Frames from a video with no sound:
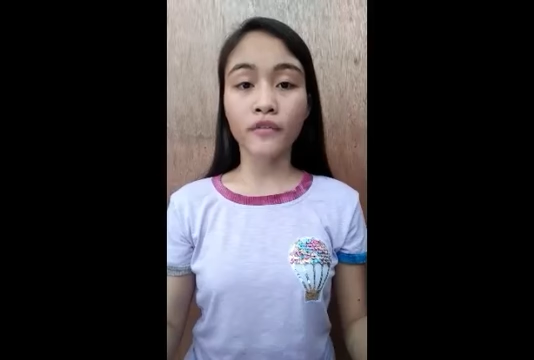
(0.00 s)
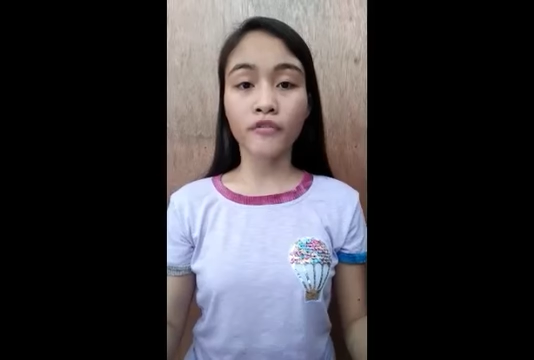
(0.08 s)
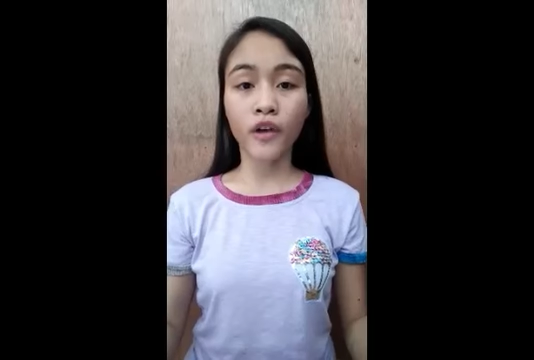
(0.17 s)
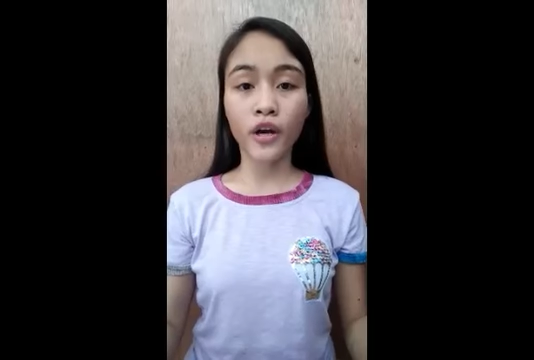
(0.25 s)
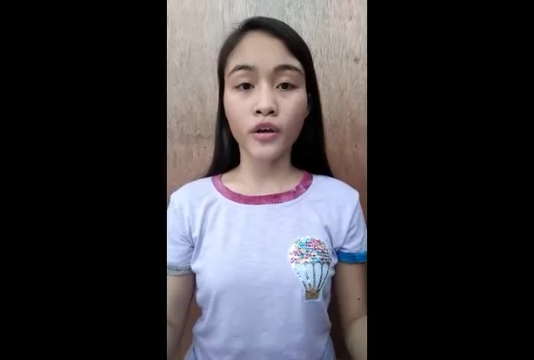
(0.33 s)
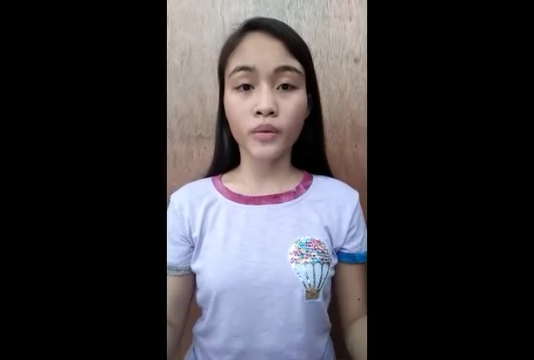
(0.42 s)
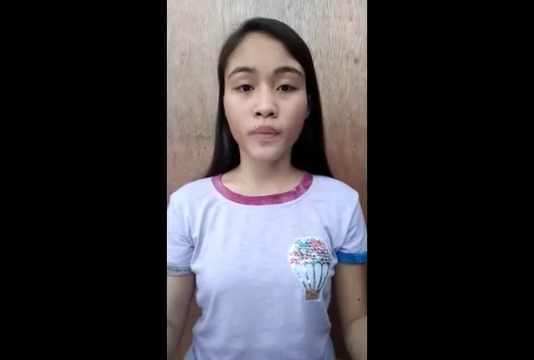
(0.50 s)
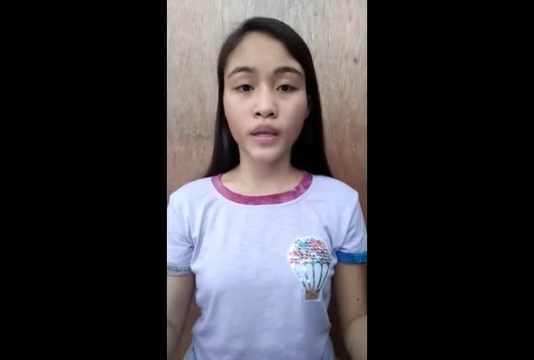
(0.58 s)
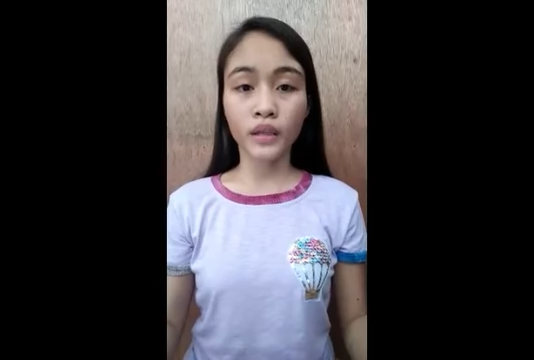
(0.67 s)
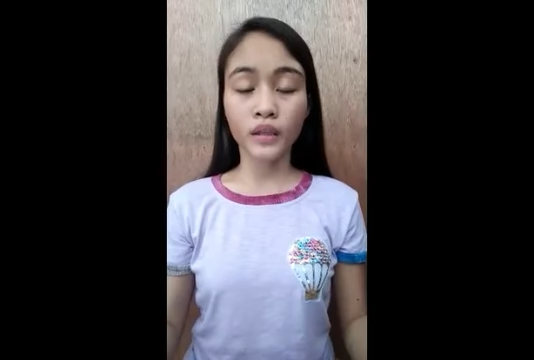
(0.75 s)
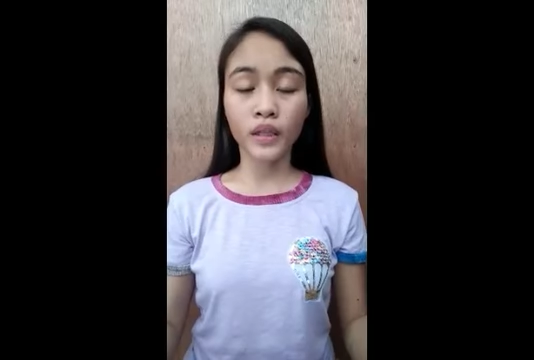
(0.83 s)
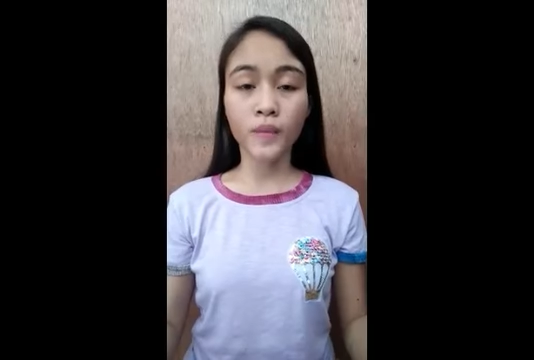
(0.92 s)

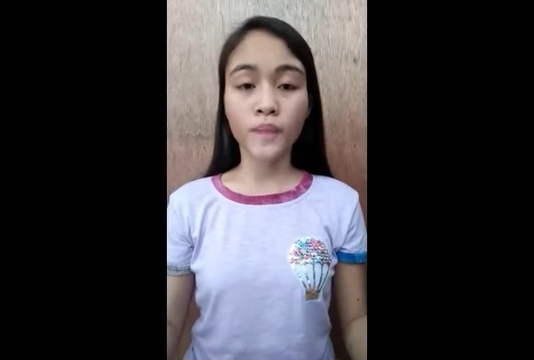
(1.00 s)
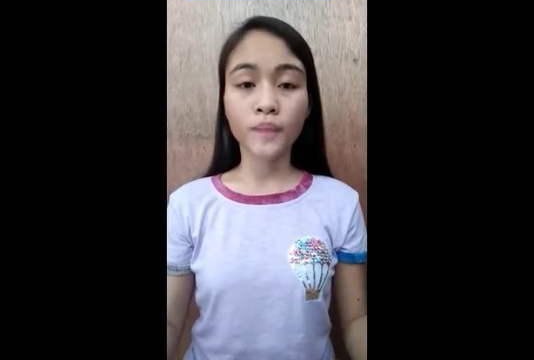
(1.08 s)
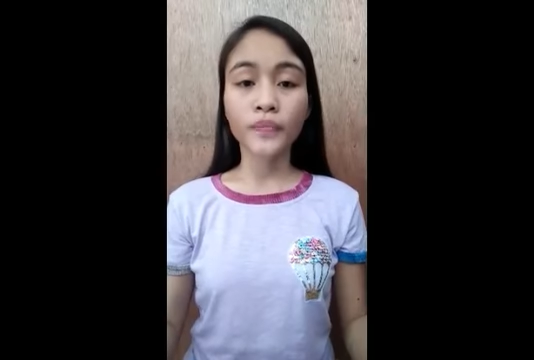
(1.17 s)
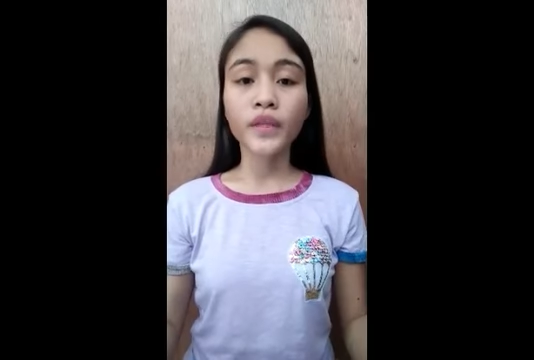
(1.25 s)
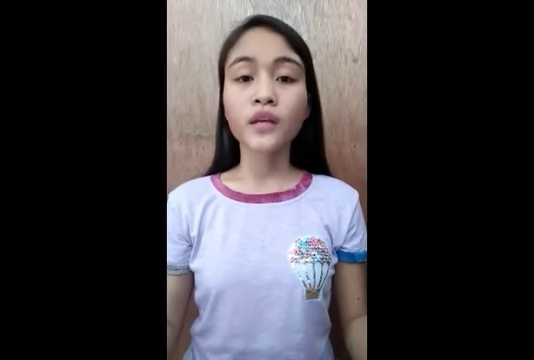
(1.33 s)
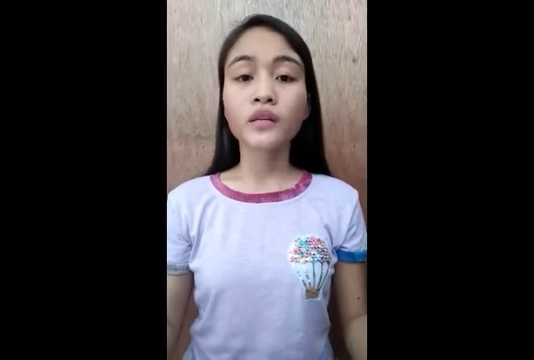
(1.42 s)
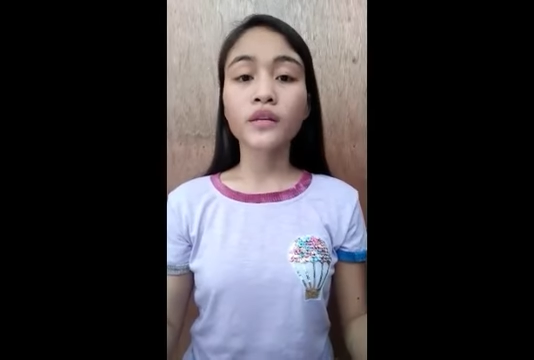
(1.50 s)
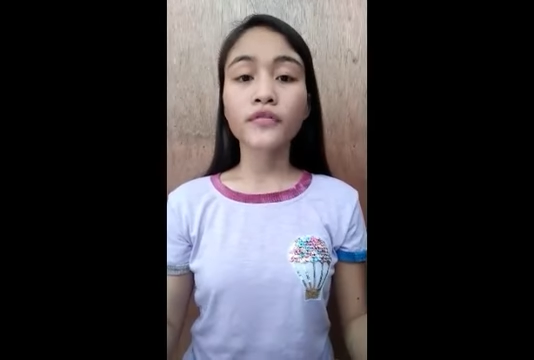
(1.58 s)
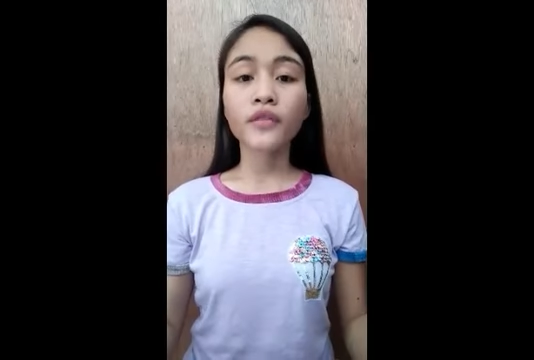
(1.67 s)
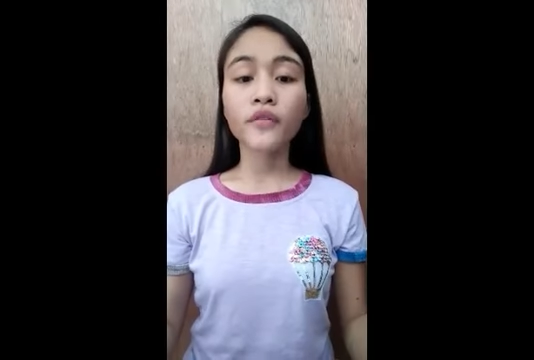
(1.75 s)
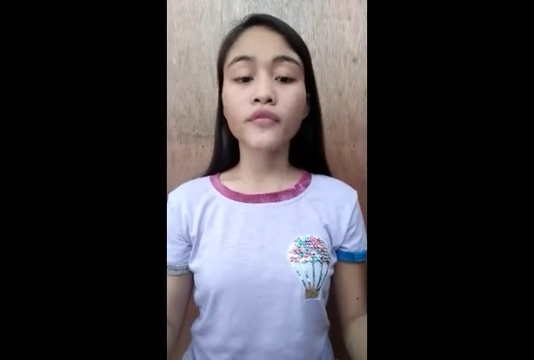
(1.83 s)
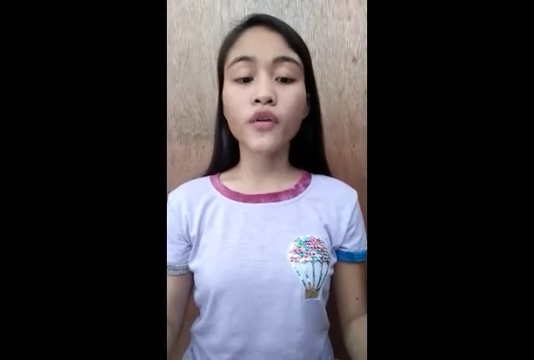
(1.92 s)
environment. The
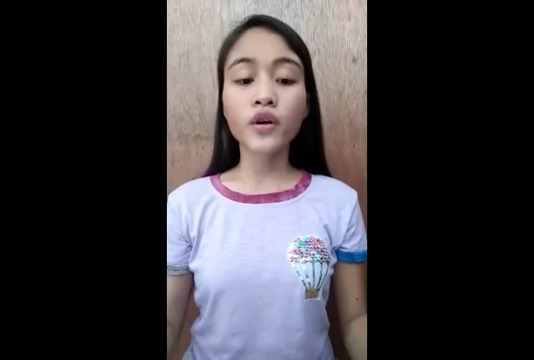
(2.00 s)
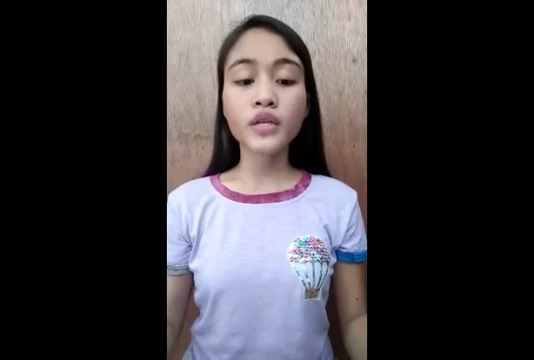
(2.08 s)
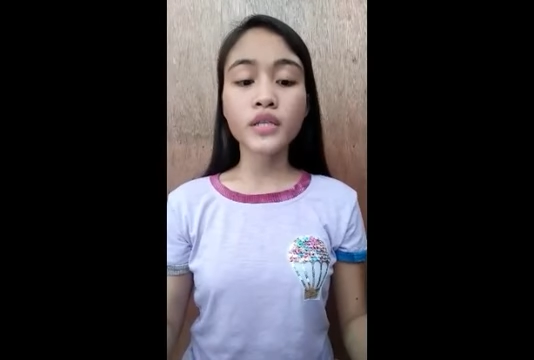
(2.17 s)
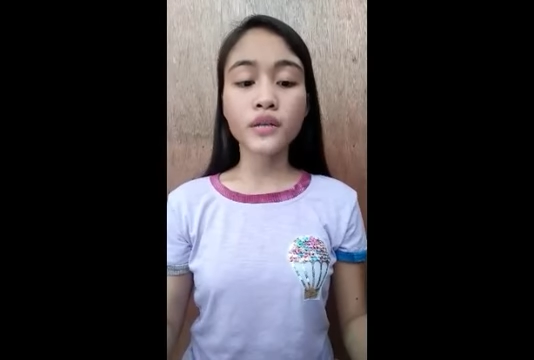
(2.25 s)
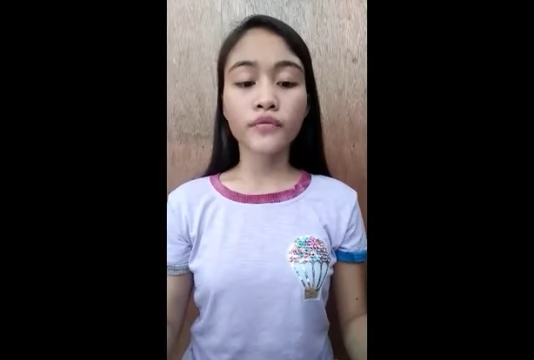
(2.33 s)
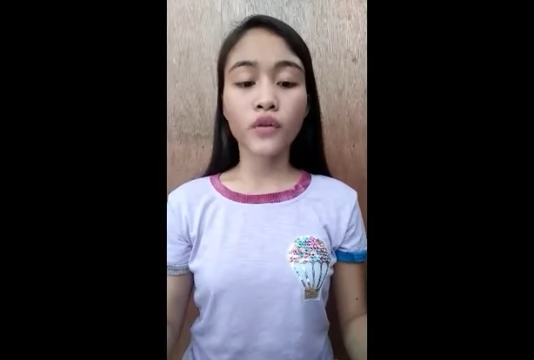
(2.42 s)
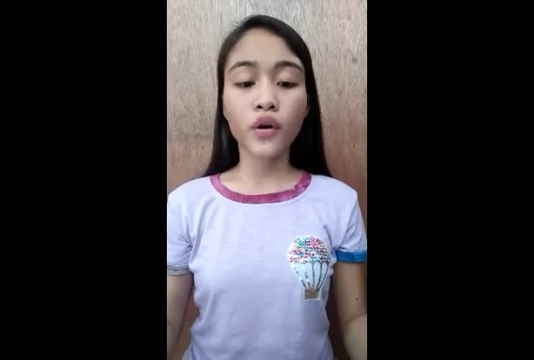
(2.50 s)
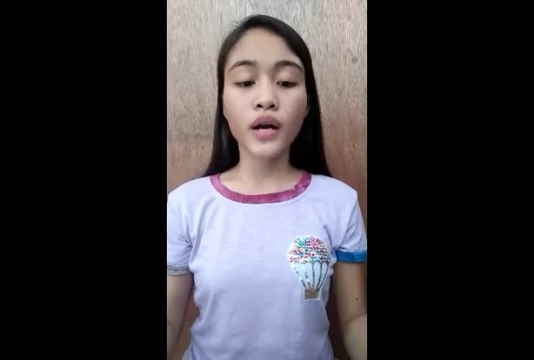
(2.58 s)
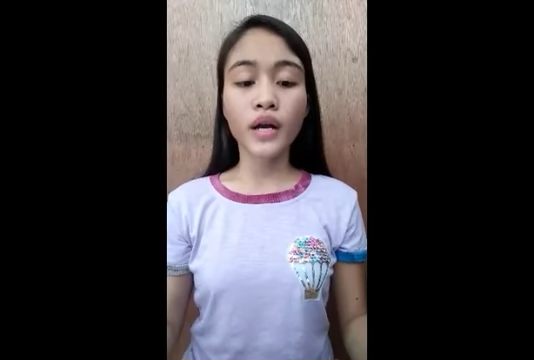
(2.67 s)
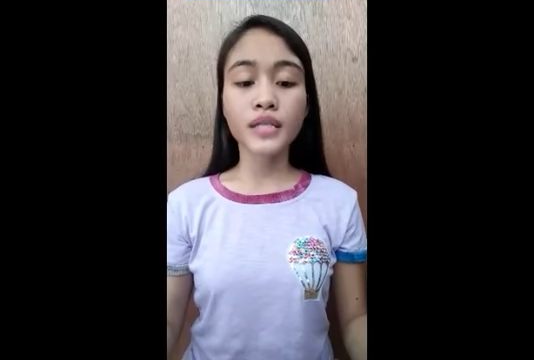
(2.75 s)
Flavor Savor